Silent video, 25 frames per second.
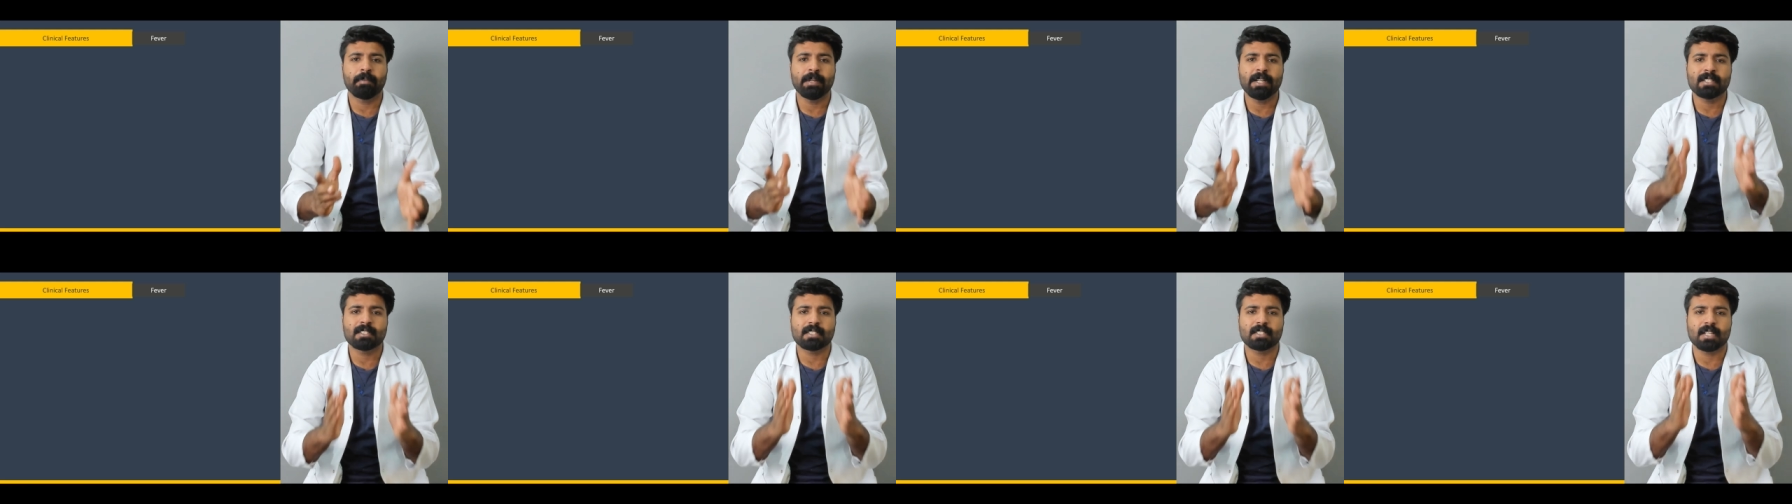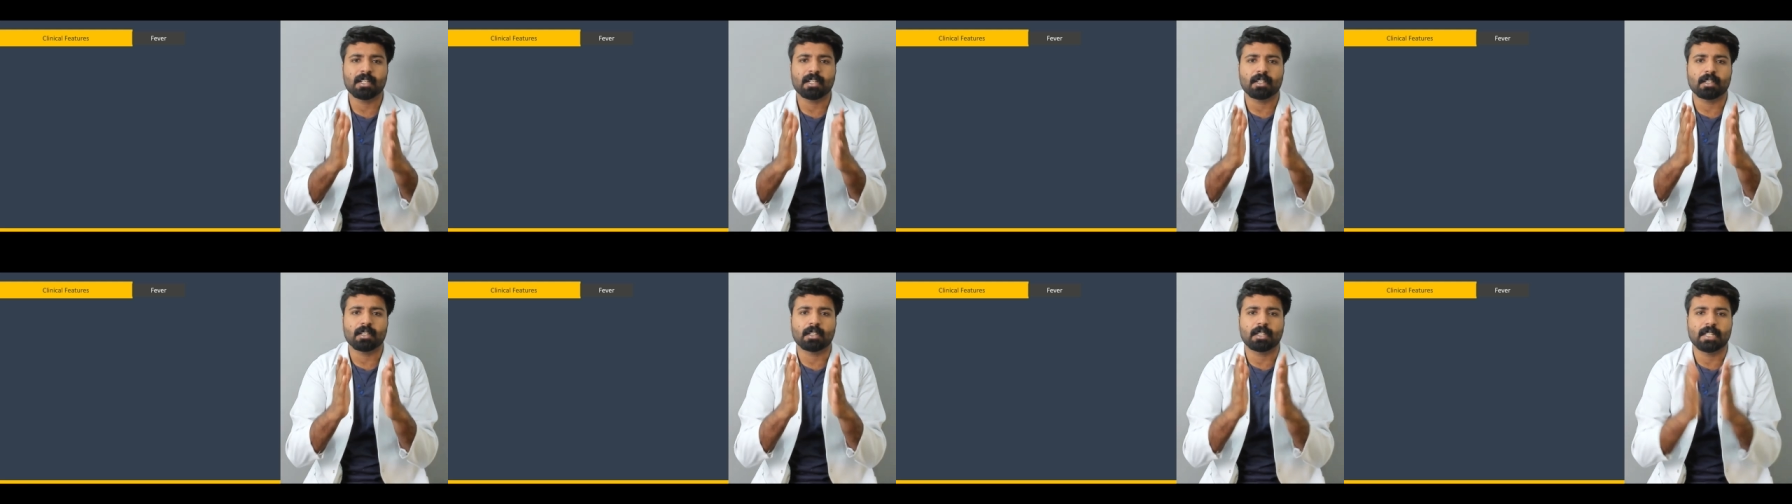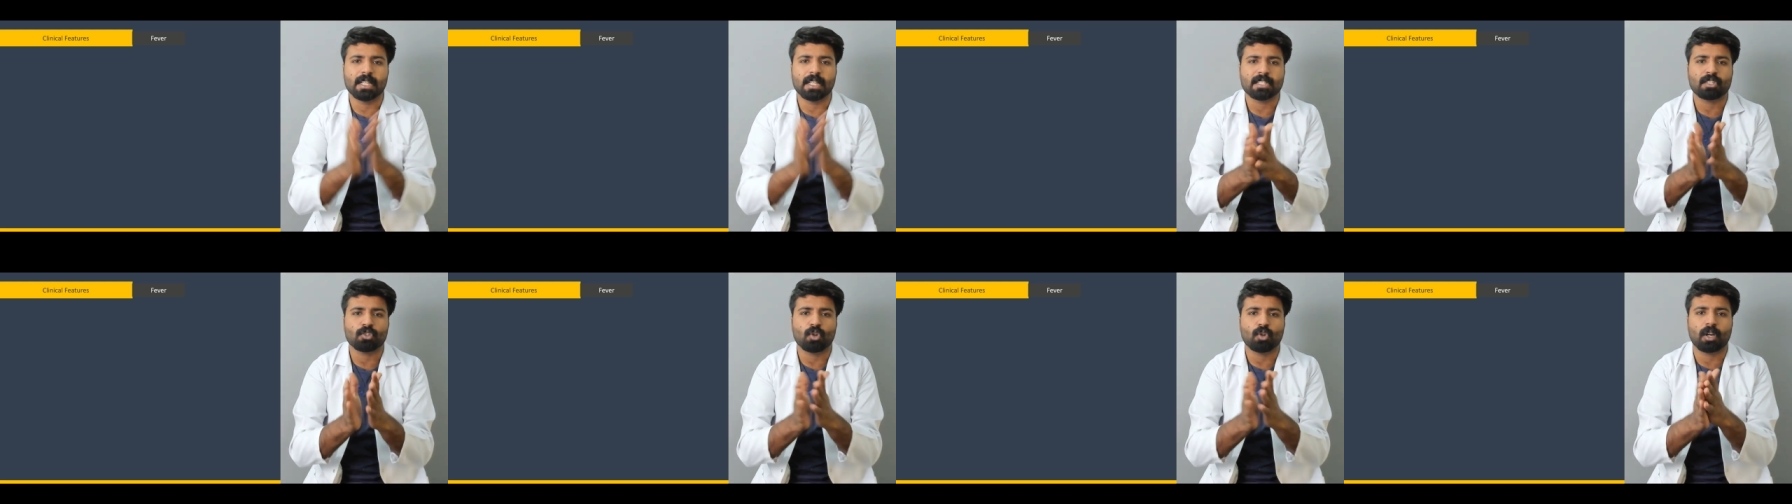means that
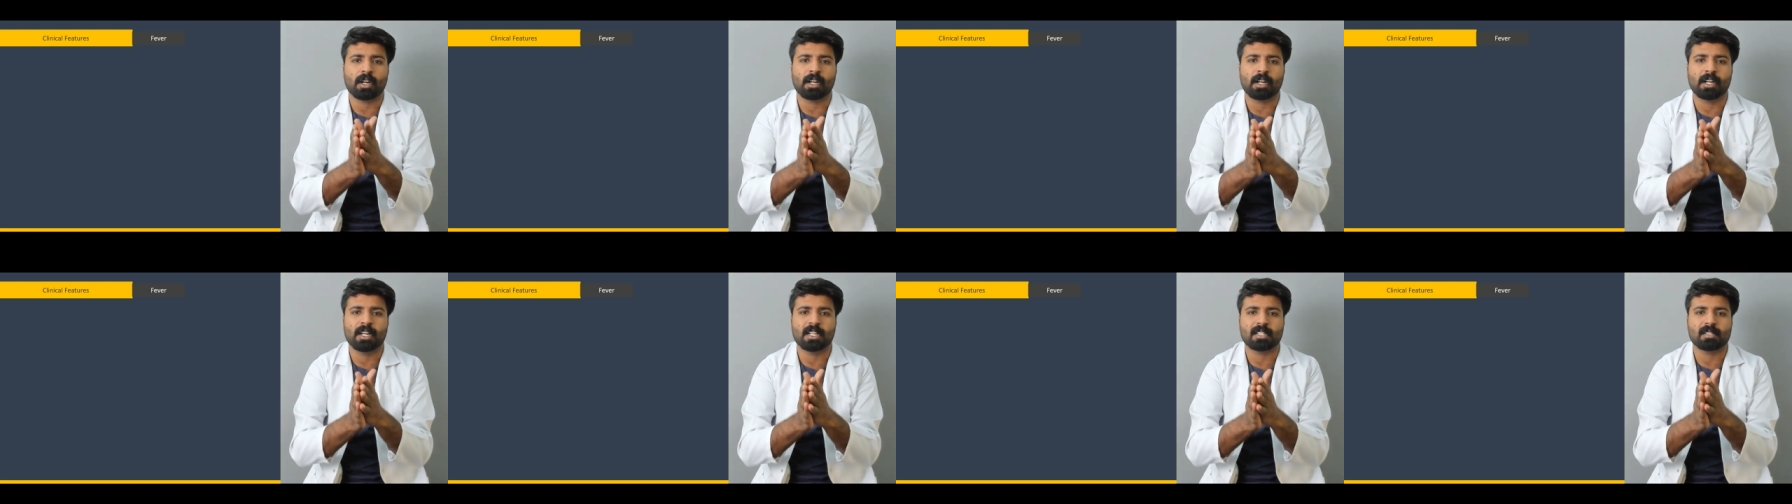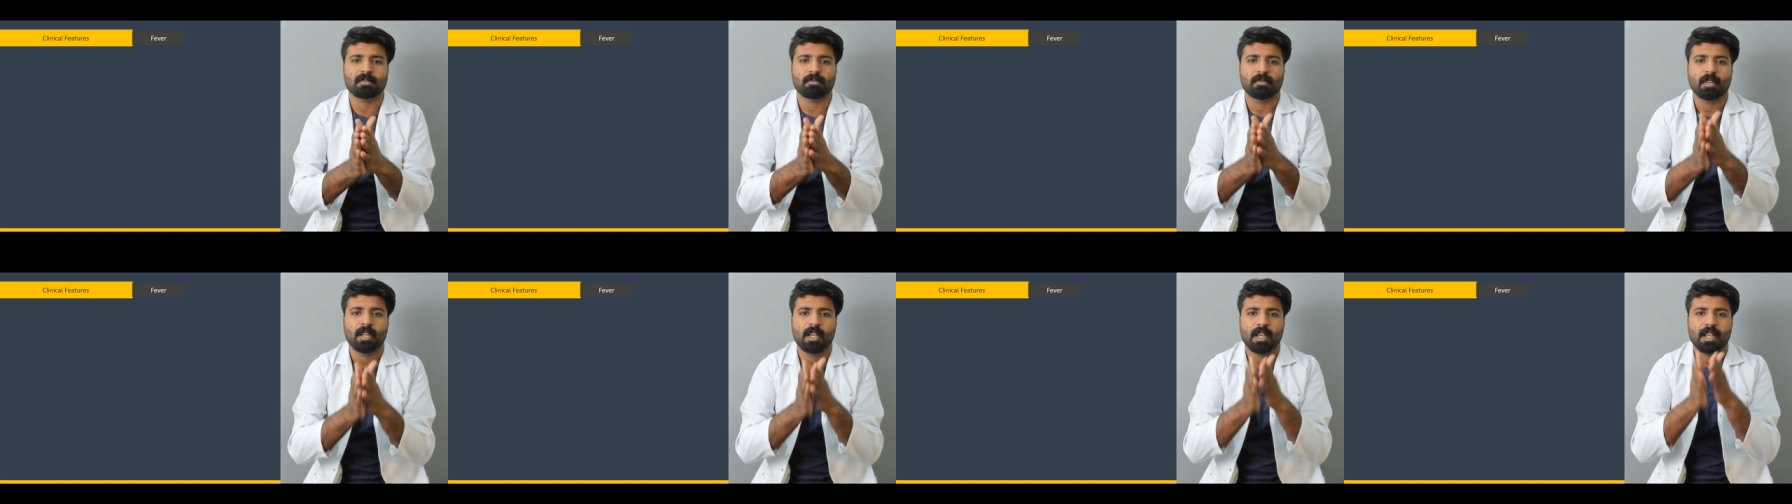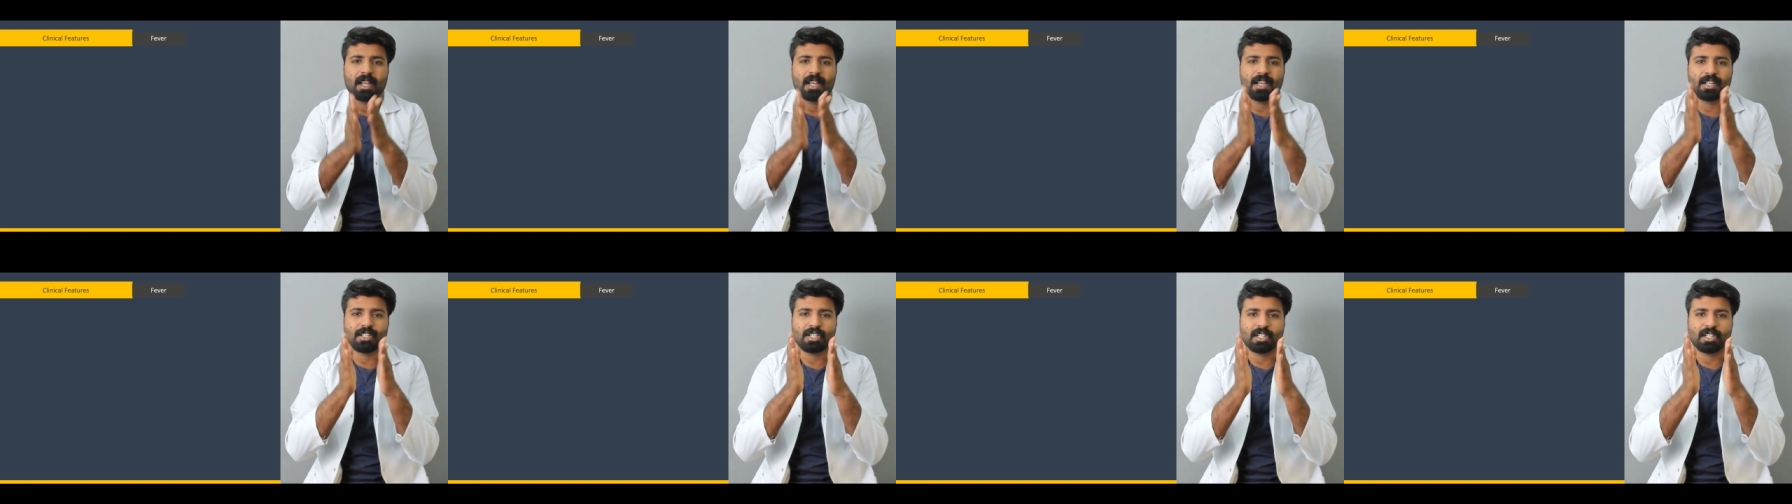this organism
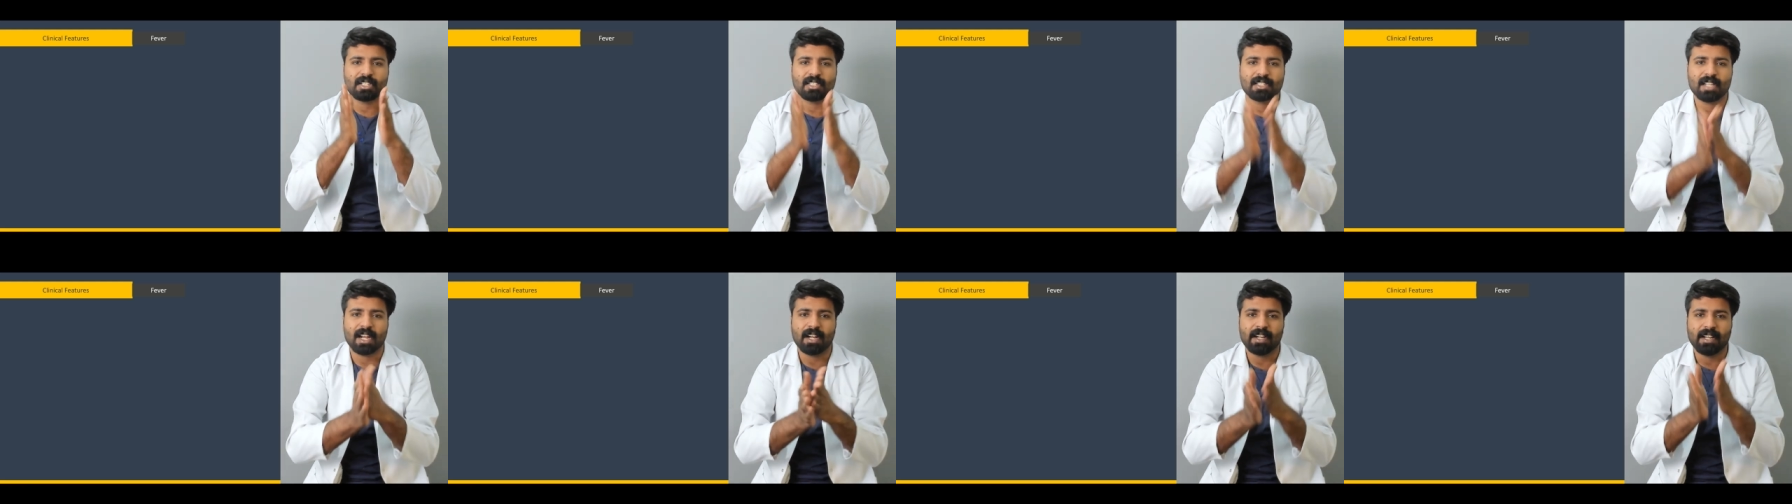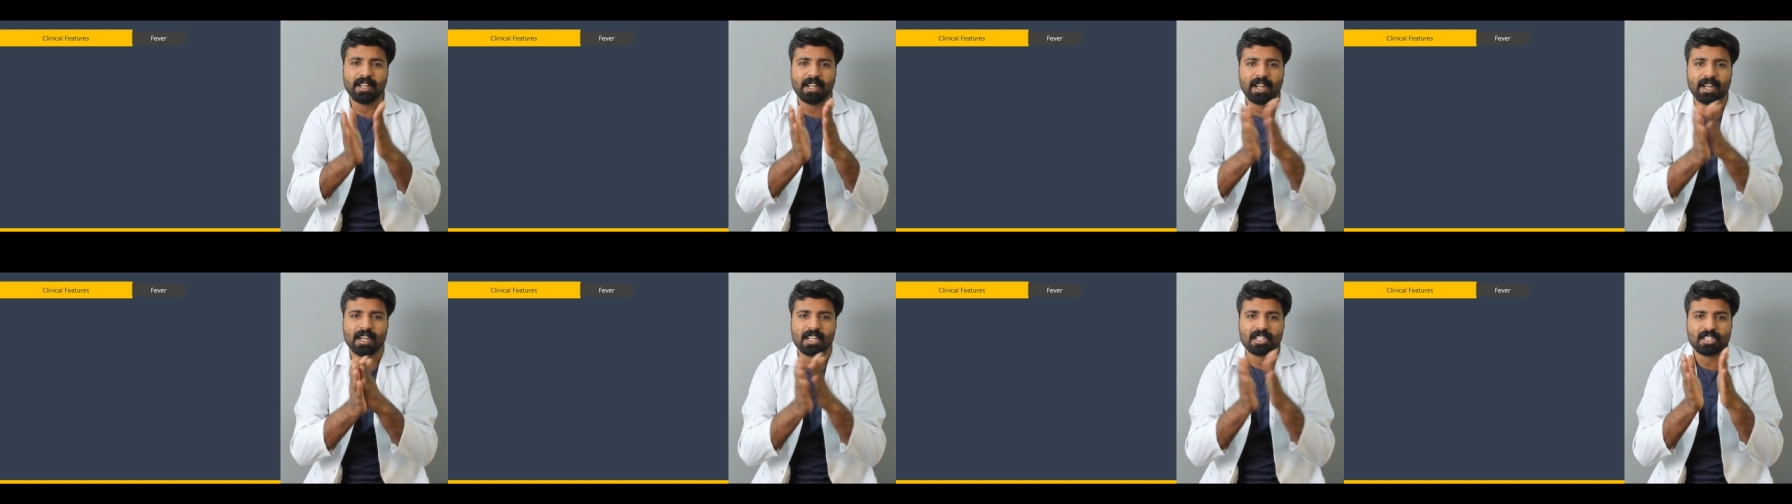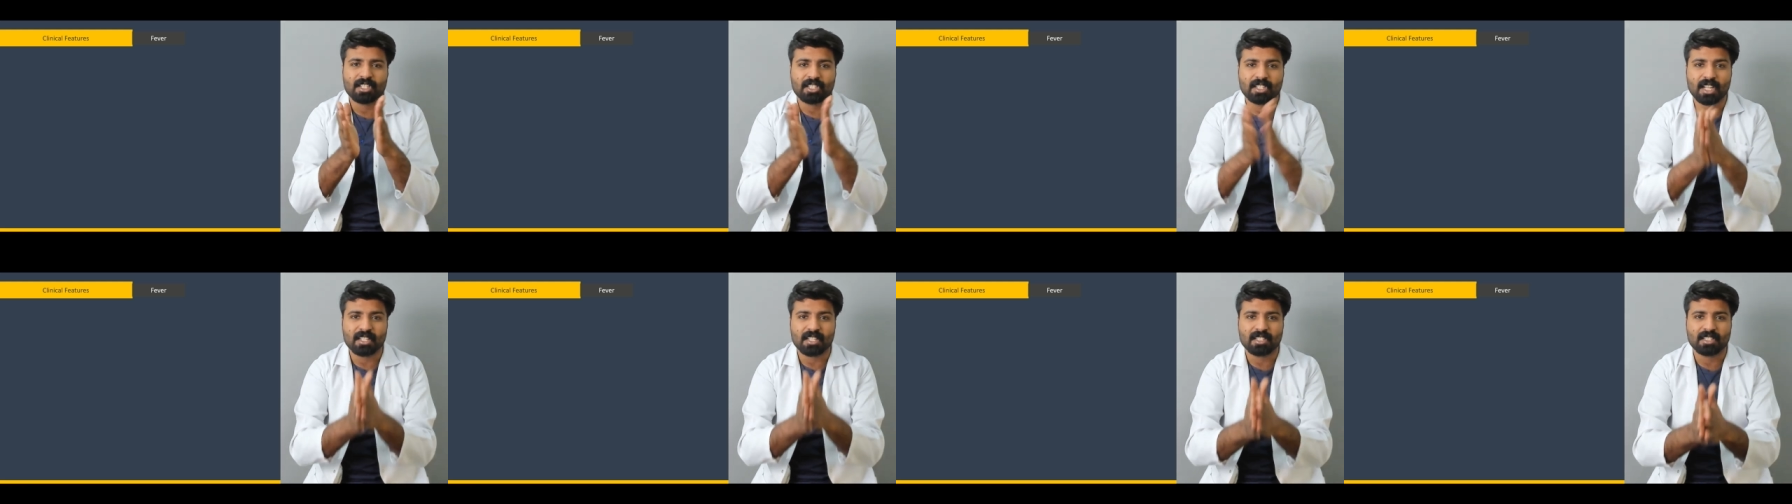is residing in
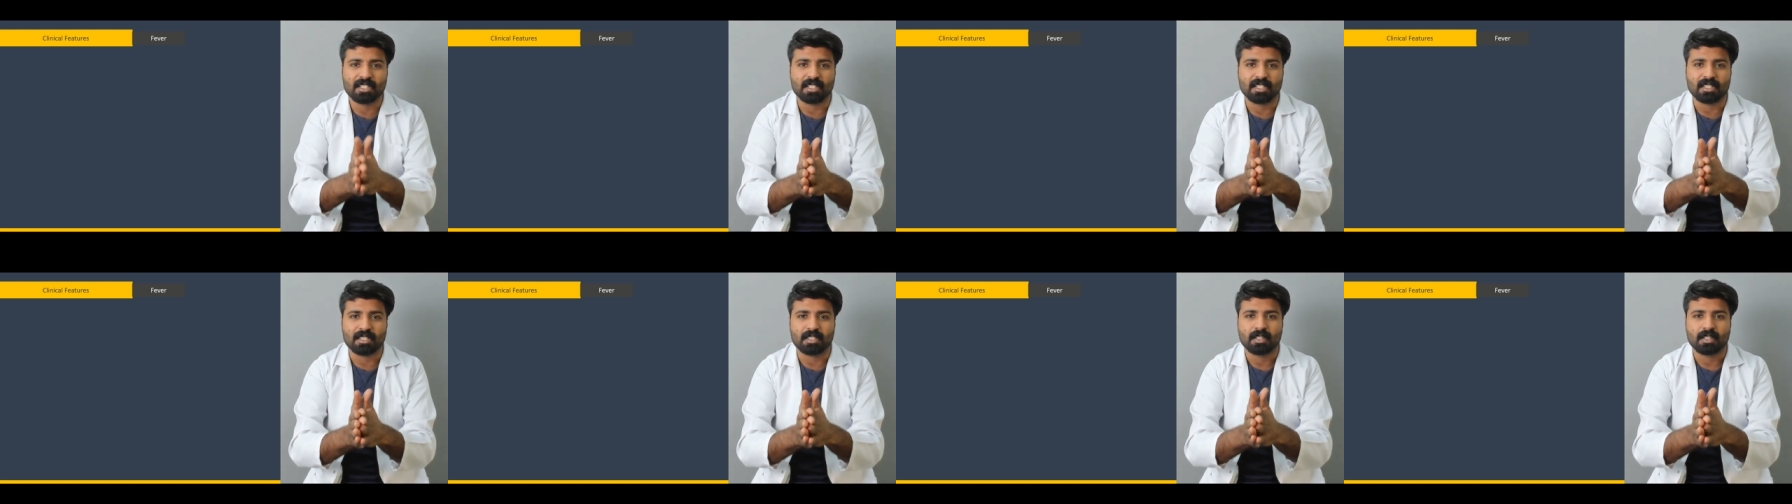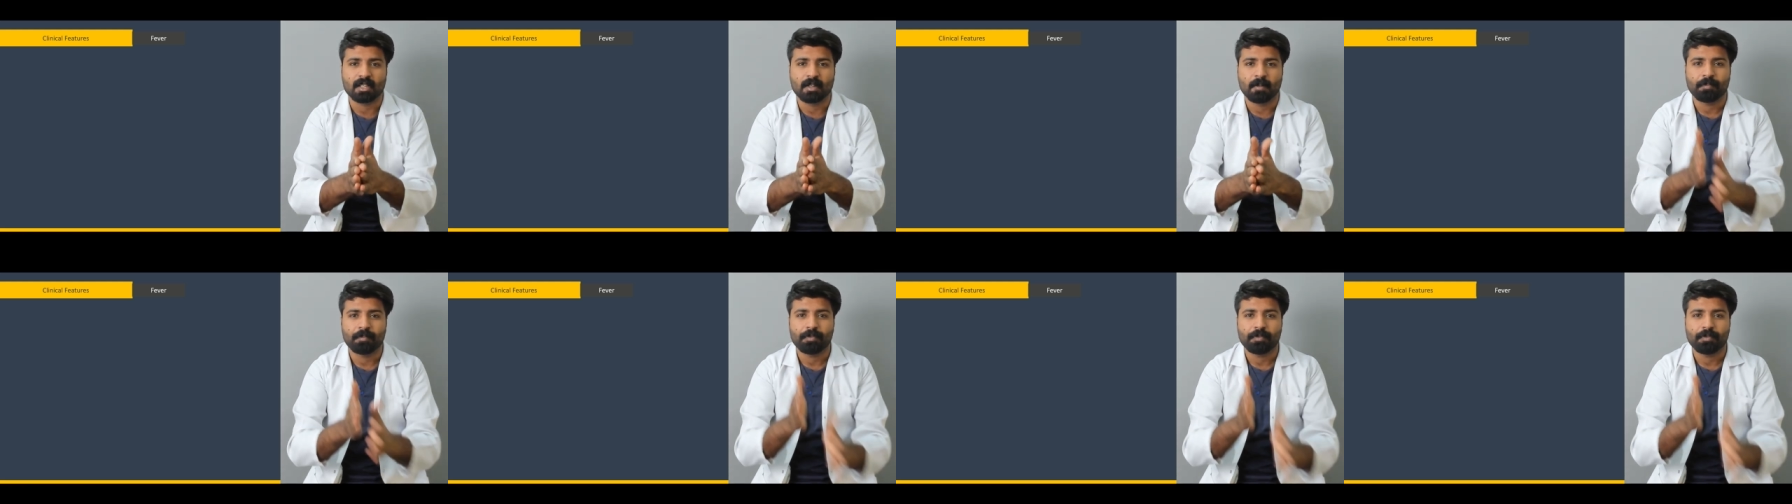his testes.